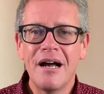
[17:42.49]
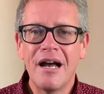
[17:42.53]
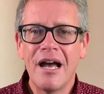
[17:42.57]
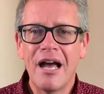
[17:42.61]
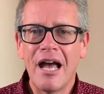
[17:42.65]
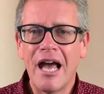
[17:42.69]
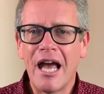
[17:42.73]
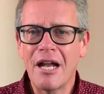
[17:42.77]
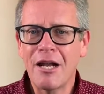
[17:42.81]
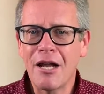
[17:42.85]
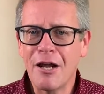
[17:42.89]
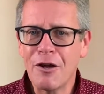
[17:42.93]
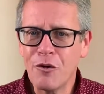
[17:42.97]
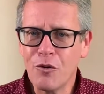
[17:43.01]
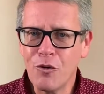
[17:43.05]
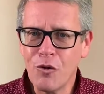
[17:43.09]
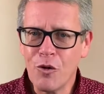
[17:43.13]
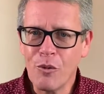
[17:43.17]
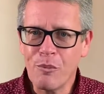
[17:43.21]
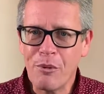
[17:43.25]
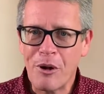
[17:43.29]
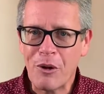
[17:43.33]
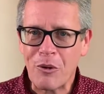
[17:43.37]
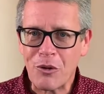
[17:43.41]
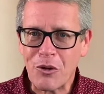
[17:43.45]
And I don't know
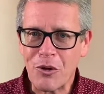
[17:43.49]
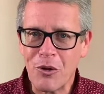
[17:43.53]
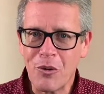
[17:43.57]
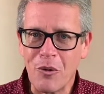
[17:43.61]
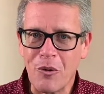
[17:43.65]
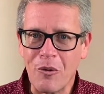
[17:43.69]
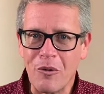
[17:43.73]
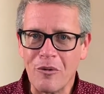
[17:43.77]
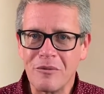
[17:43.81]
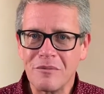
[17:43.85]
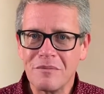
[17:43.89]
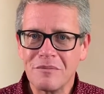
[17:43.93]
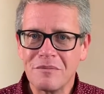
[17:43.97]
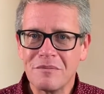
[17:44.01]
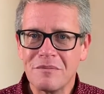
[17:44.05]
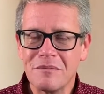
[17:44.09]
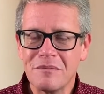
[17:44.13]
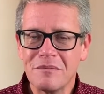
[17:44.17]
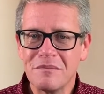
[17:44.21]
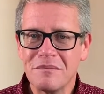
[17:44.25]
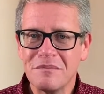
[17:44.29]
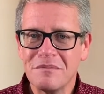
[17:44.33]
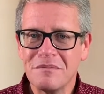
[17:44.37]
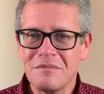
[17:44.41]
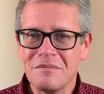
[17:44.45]
about you,
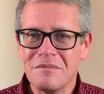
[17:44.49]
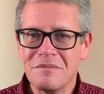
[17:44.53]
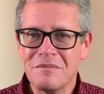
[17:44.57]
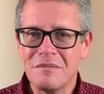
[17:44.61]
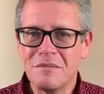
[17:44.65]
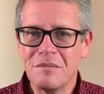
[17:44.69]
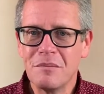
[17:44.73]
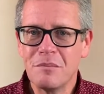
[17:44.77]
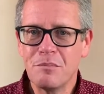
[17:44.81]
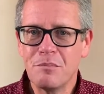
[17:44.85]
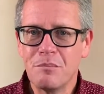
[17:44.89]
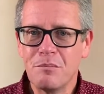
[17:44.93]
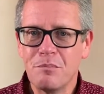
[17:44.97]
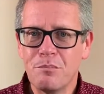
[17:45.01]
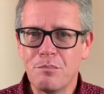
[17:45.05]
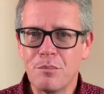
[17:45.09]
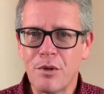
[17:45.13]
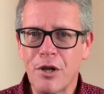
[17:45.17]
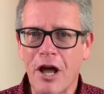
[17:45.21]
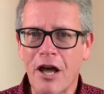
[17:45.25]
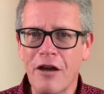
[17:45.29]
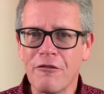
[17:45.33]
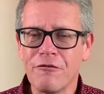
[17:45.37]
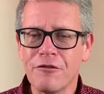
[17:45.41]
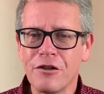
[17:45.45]
but
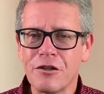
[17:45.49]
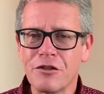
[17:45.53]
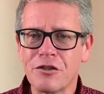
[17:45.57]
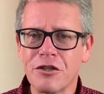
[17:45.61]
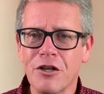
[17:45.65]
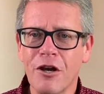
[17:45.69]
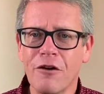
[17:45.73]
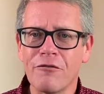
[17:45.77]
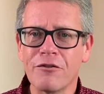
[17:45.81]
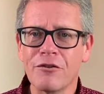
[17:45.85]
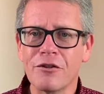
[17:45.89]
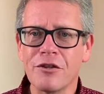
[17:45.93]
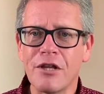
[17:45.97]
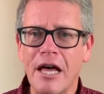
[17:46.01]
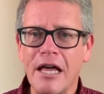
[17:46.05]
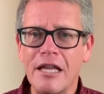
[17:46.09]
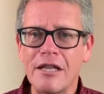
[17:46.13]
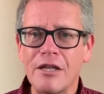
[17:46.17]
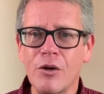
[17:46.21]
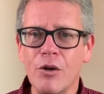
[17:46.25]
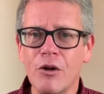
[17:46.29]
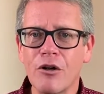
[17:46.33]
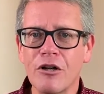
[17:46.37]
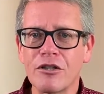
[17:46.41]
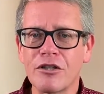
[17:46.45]
I've discovered that
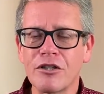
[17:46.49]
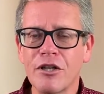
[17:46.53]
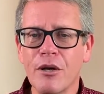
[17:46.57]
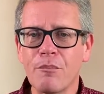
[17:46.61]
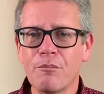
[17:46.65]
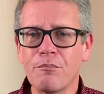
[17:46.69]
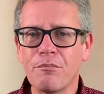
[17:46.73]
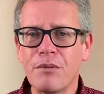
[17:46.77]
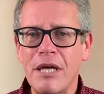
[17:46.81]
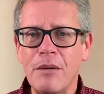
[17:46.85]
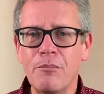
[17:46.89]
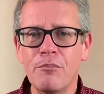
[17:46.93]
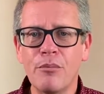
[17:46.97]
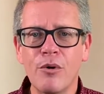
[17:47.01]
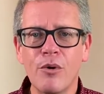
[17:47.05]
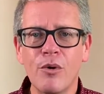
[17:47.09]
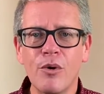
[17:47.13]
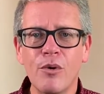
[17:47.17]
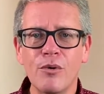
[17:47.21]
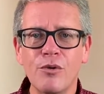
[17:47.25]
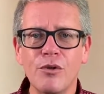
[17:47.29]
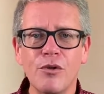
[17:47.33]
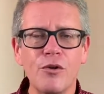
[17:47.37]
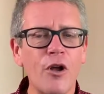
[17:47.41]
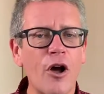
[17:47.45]
there are some people
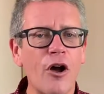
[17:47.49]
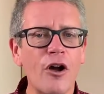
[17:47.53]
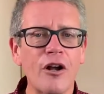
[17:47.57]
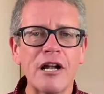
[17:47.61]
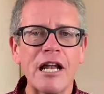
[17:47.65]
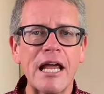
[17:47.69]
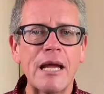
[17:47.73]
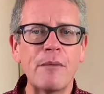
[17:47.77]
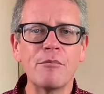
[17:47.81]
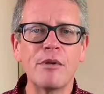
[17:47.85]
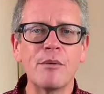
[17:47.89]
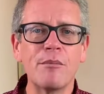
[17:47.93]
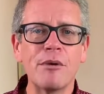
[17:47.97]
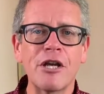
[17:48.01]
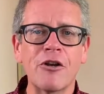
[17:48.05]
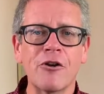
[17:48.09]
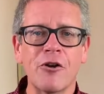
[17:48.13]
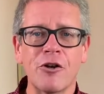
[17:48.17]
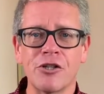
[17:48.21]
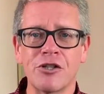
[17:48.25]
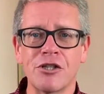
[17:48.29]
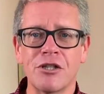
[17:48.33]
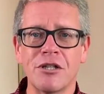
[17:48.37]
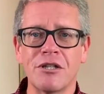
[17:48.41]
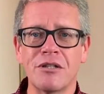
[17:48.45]
who do not claim to be
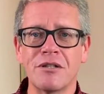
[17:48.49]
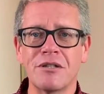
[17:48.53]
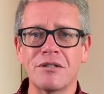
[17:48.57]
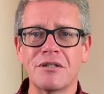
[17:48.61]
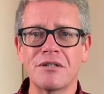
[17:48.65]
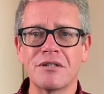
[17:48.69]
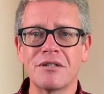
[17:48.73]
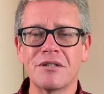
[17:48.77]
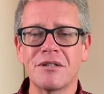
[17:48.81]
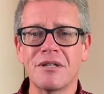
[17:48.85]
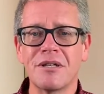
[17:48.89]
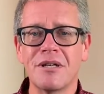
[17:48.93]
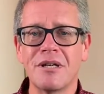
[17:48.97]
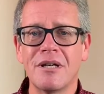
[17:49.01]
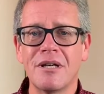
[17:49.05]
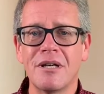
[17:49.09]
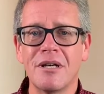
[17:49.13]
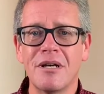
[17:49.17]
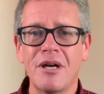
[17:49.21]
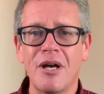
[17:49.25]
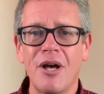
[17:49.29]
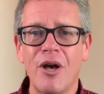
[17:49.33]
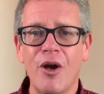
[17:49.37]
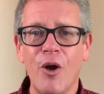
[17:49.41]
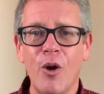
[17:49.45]
Christians
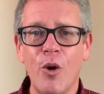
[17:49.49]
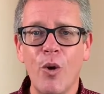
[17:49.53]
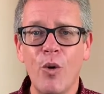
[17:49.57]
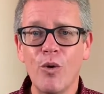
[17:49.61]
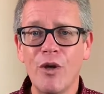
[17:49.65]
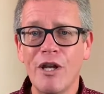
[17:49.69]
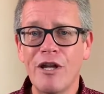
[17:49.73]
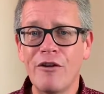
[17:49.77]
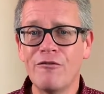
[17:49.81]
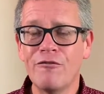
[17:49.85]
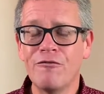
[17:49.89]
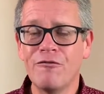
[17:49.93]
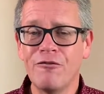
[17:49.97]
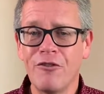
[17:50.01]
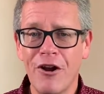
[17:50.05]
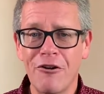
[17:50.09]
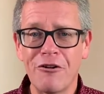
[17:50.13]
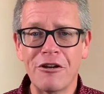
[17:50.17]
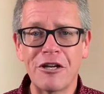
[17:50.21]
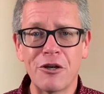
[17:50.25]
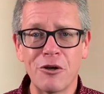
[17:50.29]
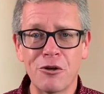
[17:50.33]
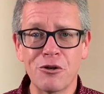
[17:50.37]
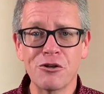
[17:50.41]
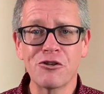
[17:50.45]
who live very
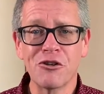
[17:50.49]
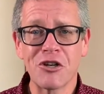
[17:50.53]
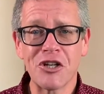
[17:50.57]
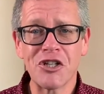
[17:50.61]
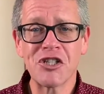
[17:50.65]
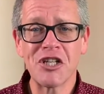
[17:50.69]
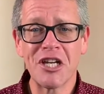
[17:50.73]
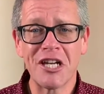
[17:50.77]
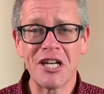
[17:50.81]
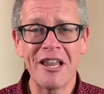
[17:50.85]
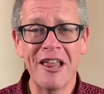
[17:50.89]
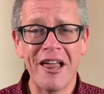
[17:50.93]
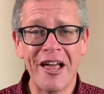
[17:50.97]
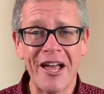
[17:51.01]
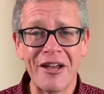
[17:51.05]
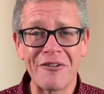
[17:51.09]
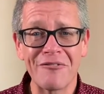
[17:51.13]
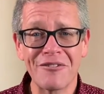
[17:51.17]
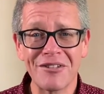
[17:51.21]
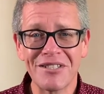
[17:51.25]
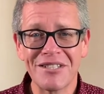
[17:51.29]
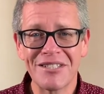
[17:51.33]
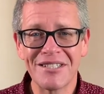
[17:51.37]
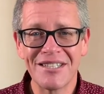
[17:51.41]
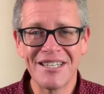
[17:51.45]
good Christian
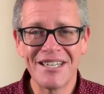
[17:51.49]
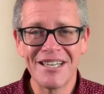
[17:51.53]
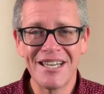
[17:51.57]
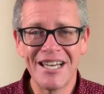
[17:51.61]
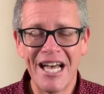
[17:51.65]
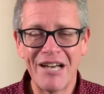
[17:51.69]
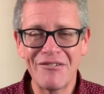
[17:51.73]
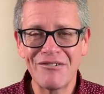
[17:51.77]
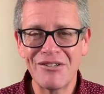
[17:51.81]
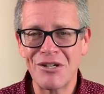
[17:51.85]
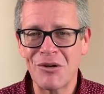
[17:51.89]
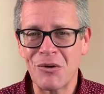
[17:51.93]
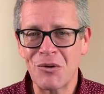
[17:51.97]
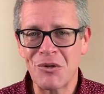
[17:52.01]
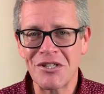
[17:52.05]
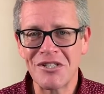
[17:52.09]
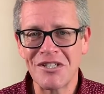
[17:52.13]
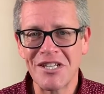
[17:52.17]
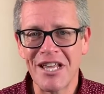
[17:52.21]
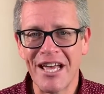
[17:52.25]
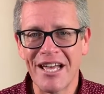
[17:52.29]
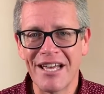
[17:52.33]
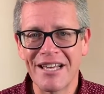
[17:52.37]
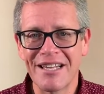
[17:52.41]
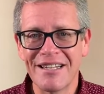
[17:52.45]
lives. Have you noticed
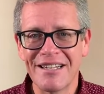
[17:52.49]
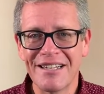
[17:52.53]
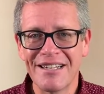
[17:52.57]
that?